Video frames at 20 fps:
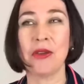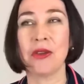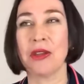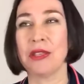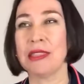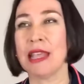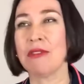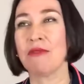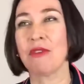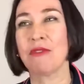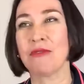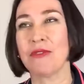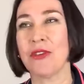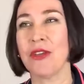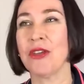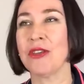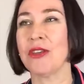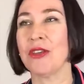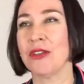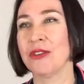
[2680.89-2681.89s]
who can then refer
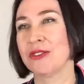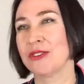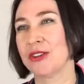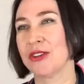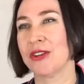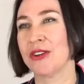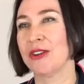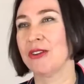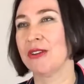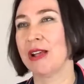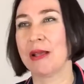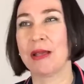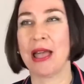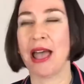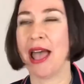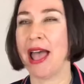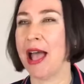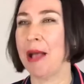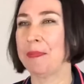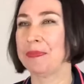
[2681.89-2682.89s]
you to
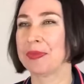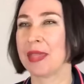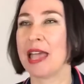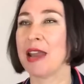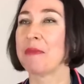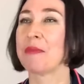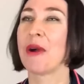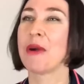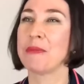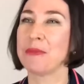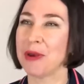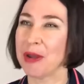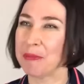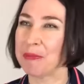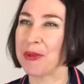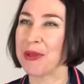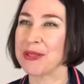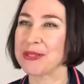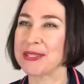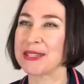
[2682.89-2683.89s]
an
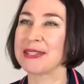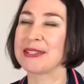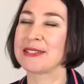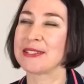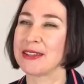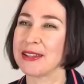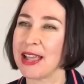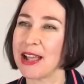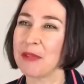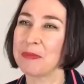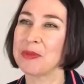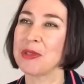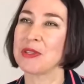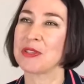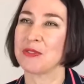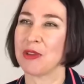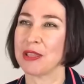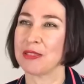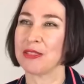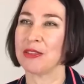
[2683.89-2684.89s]
appropriate person to help you
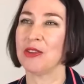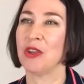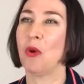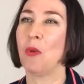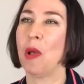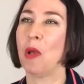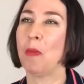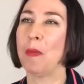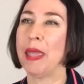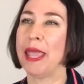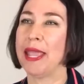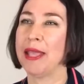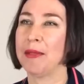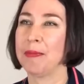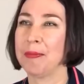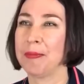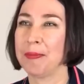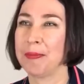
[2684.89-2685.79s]
strengthen your well-being.